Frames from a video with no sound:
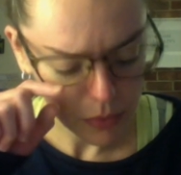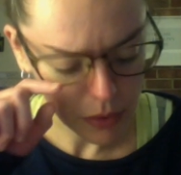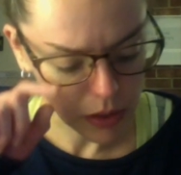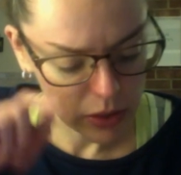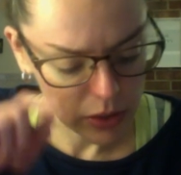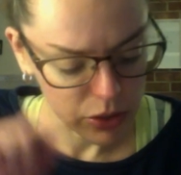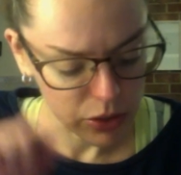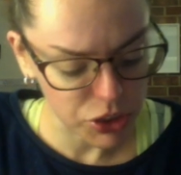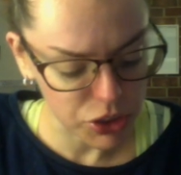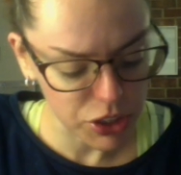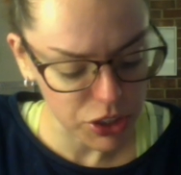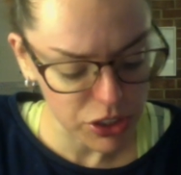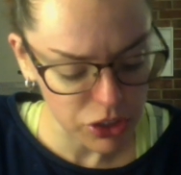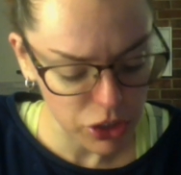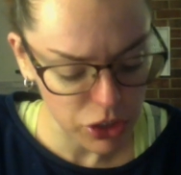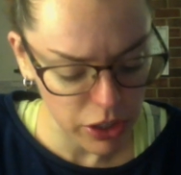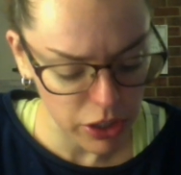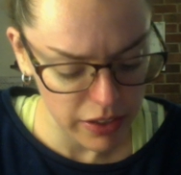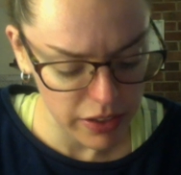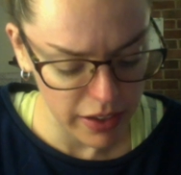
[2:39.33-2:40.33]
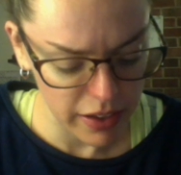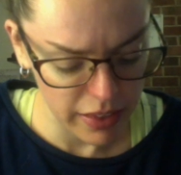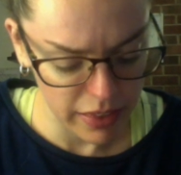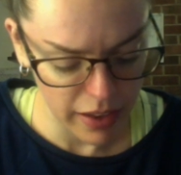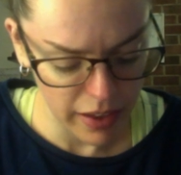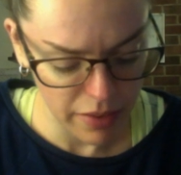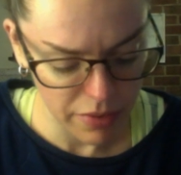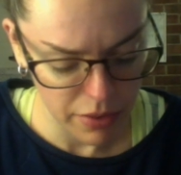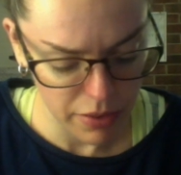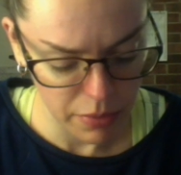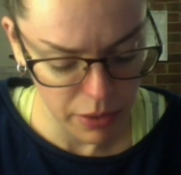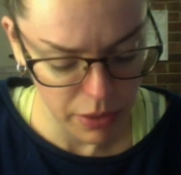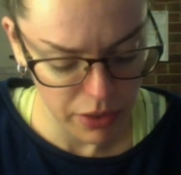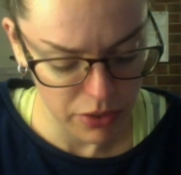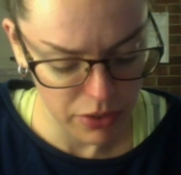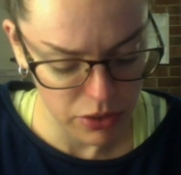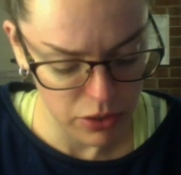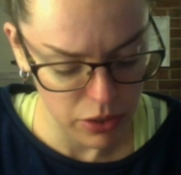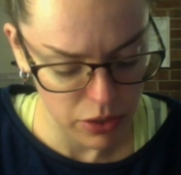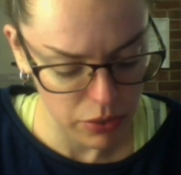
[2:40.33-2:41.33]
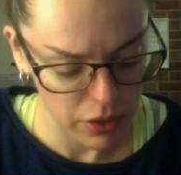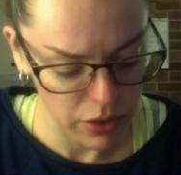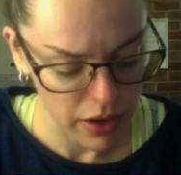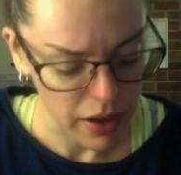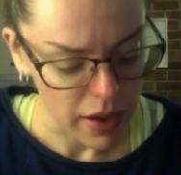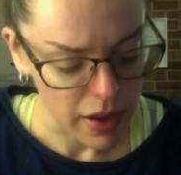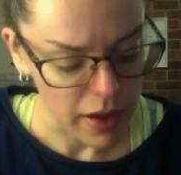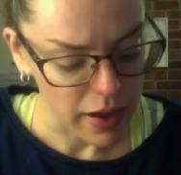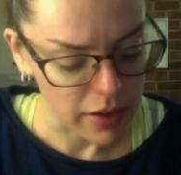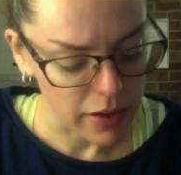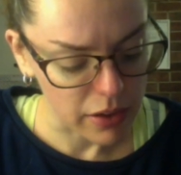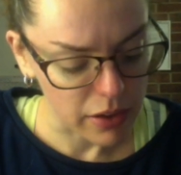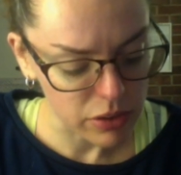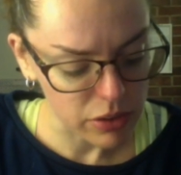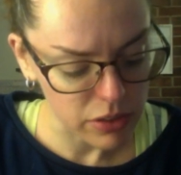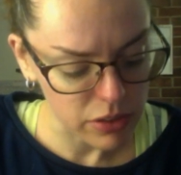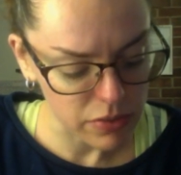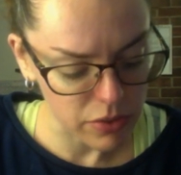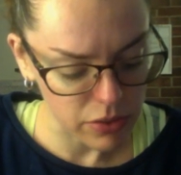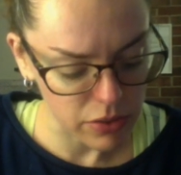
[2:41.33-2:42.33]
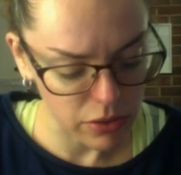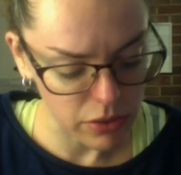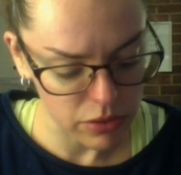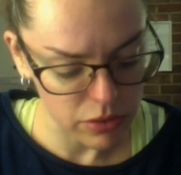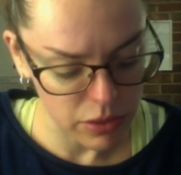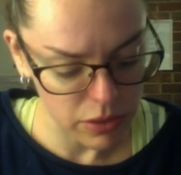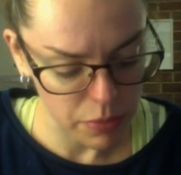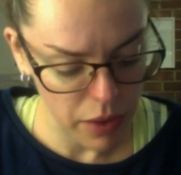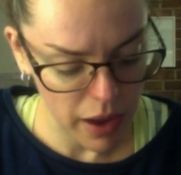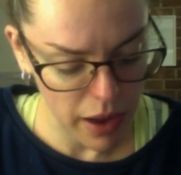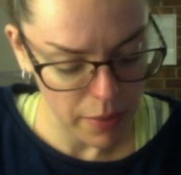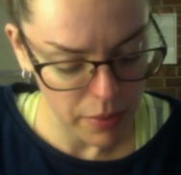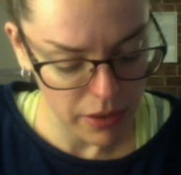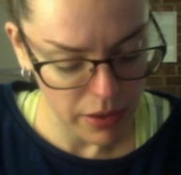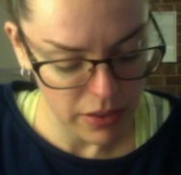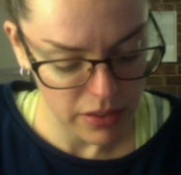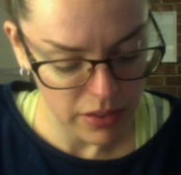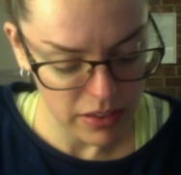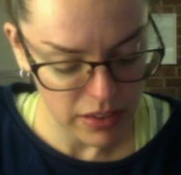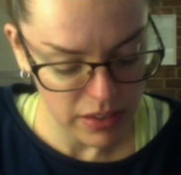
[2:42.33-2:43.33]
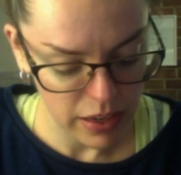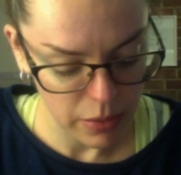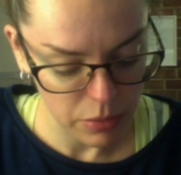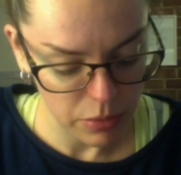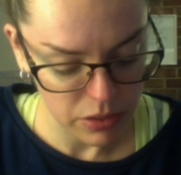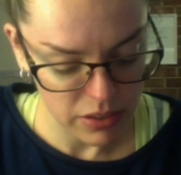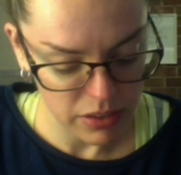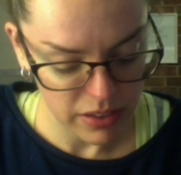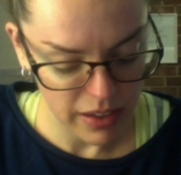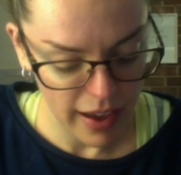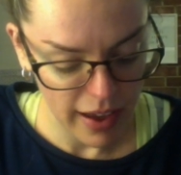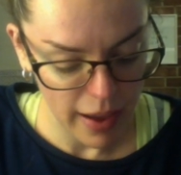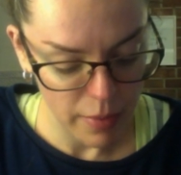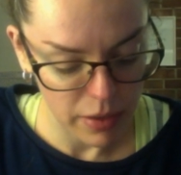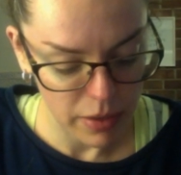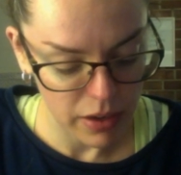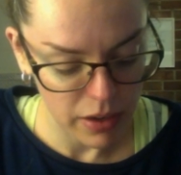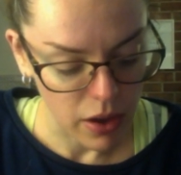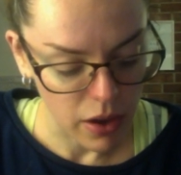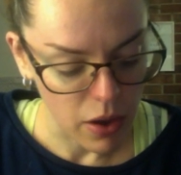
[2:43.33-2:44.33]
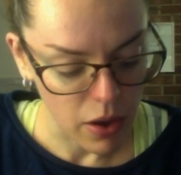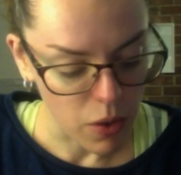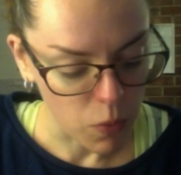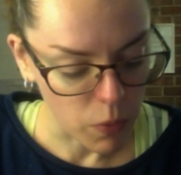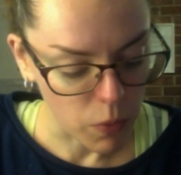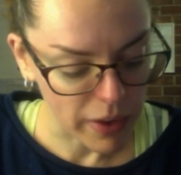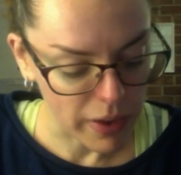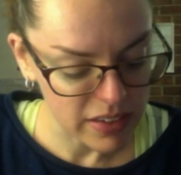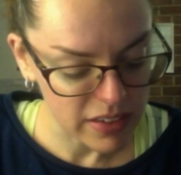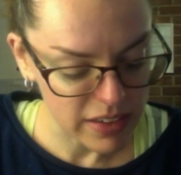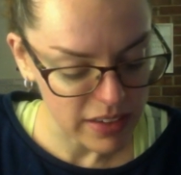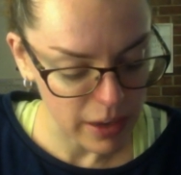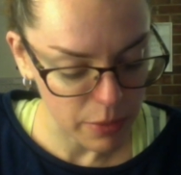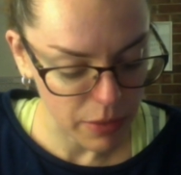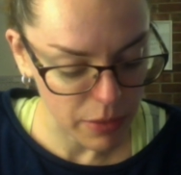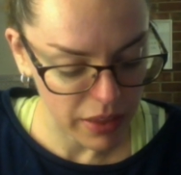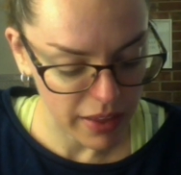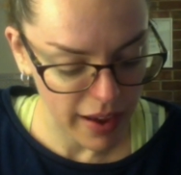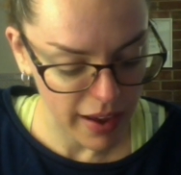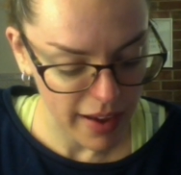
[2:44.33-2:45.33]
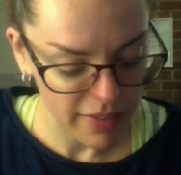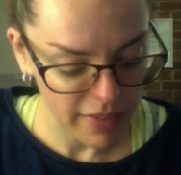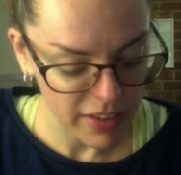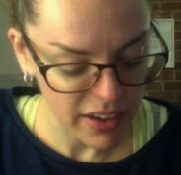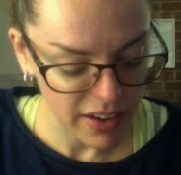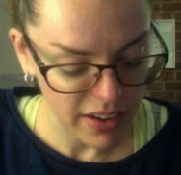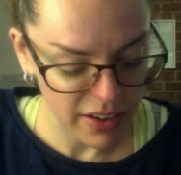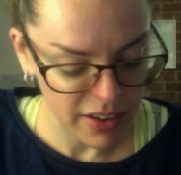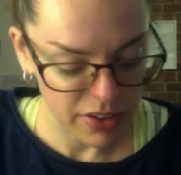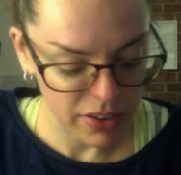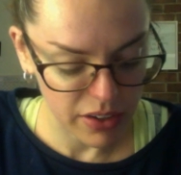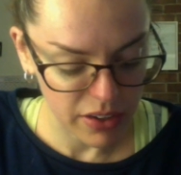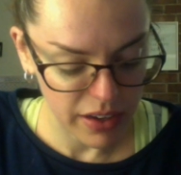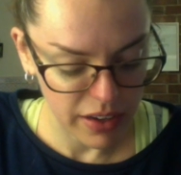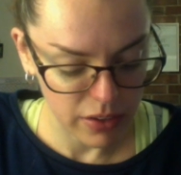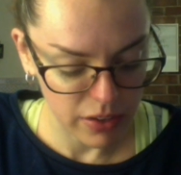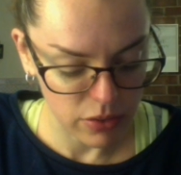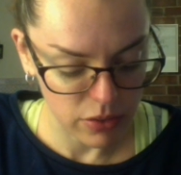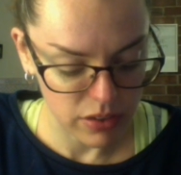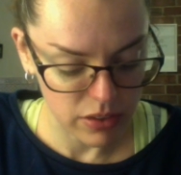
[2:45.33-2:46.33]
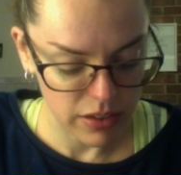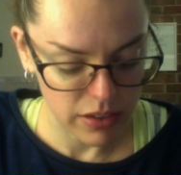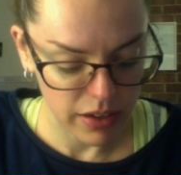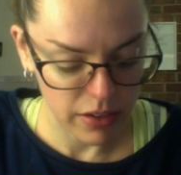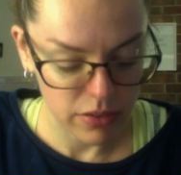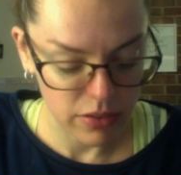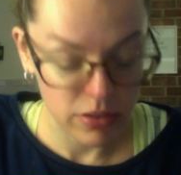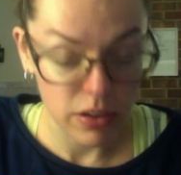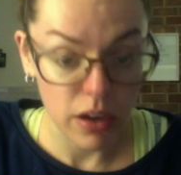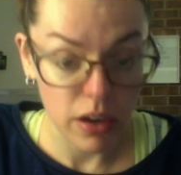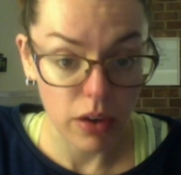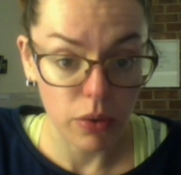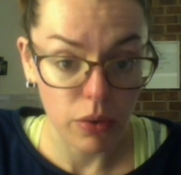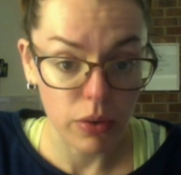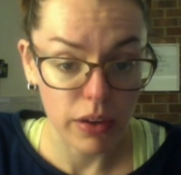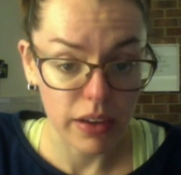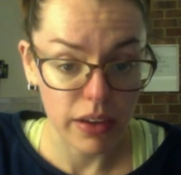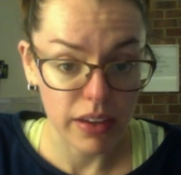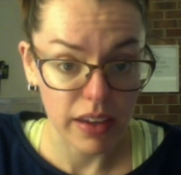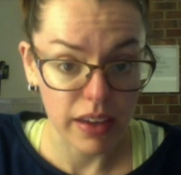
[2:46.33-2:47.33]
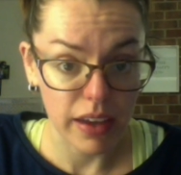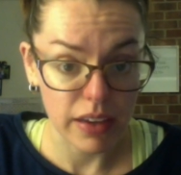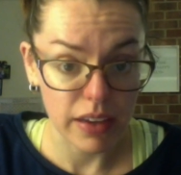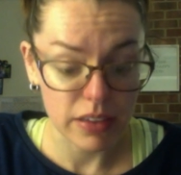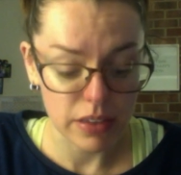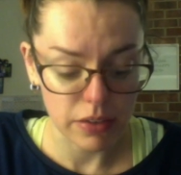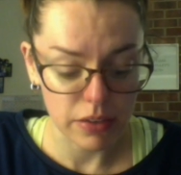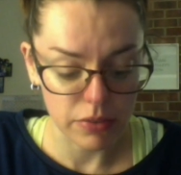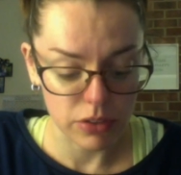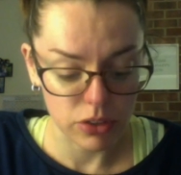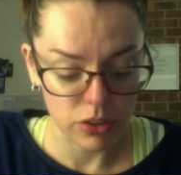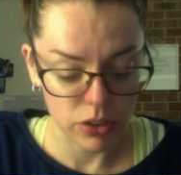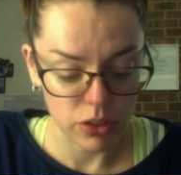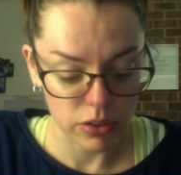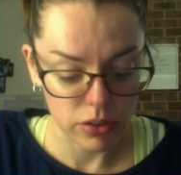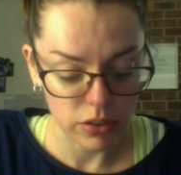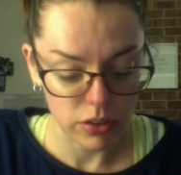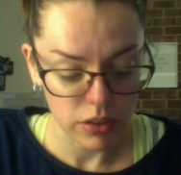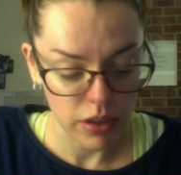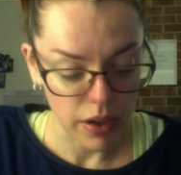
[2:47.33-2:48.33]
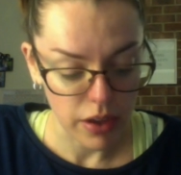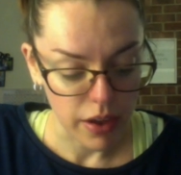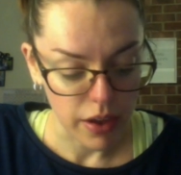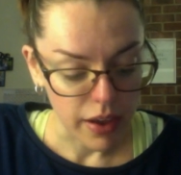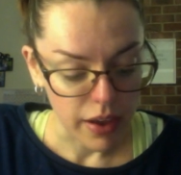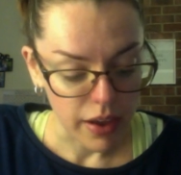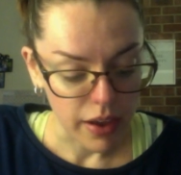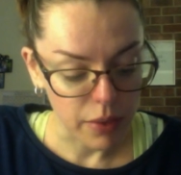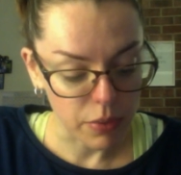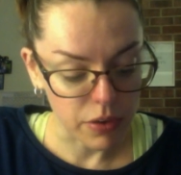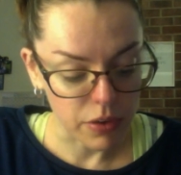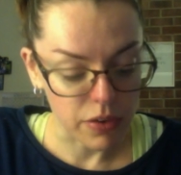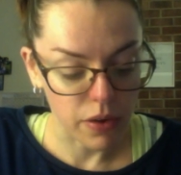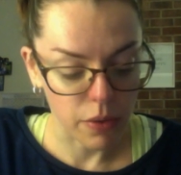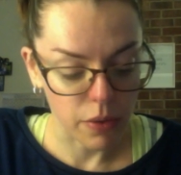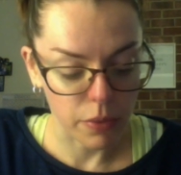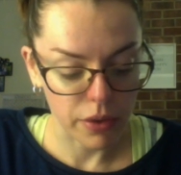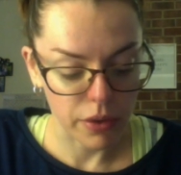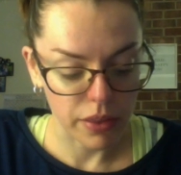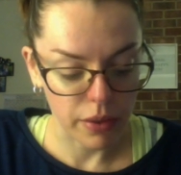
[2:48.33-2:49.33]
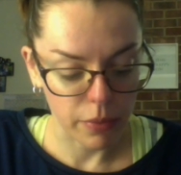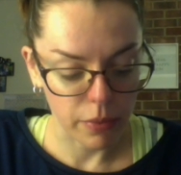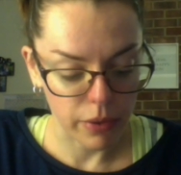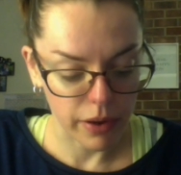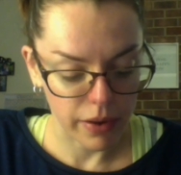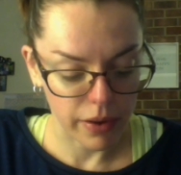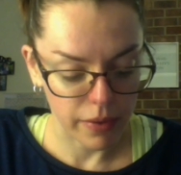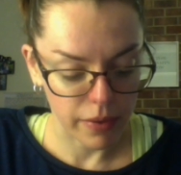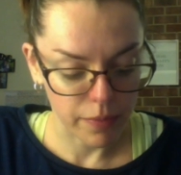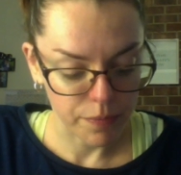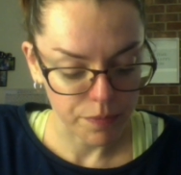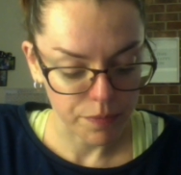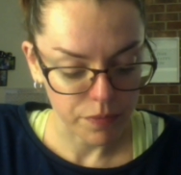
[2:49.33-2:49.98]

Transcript: She and Charlie had left their mother's note and notes of their own to Papa on the table in the cabin, weighted down by the heavy iron candlestick, so, in case he returned, he would know where they were.